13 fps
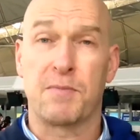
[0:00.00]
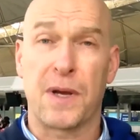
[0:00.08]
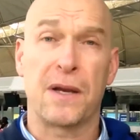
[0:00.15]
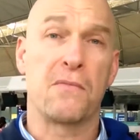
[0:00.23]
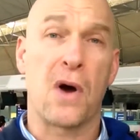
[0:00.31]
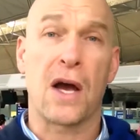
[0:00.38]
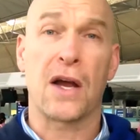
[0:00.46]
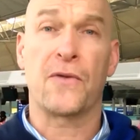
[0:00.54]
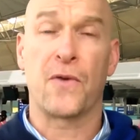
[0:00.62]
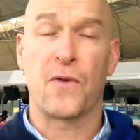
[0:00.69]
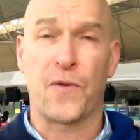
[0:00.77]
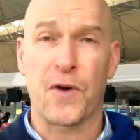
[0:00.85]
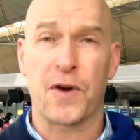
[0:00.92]
being
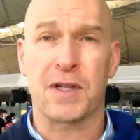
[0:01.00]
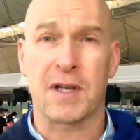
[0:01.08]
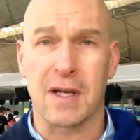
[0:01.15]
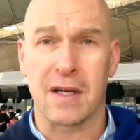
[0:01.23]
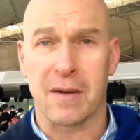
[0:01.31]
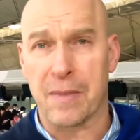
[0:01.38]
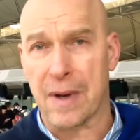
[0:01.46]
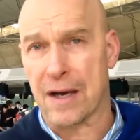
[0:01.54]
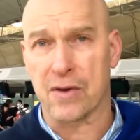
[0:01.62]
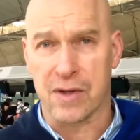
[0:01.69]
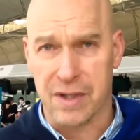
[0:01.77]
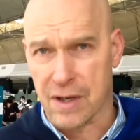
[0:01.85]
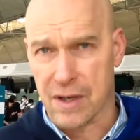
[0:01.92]
mindful firstly
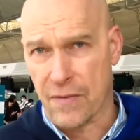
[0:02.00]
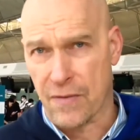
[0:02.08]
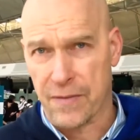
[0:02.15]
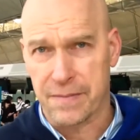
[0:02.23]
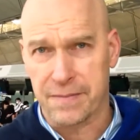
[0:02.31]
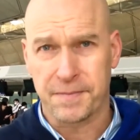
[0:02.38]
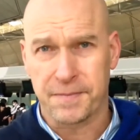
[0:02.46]
about yourself.